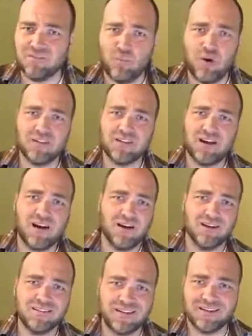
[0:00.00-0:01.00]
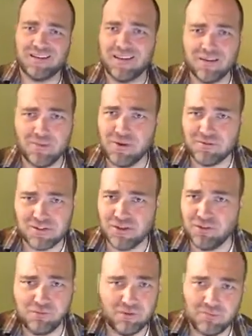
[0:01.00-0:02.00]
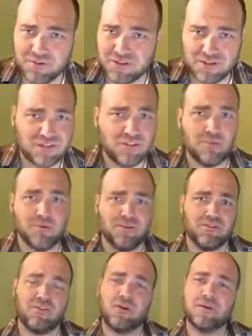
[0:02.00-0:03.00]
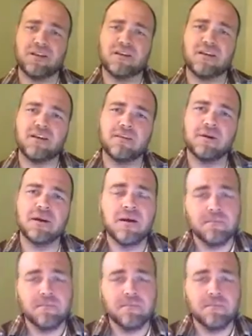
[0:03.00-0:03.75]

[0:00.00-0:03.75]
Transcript: want to hunt and kill their children, which is super disturbing to him.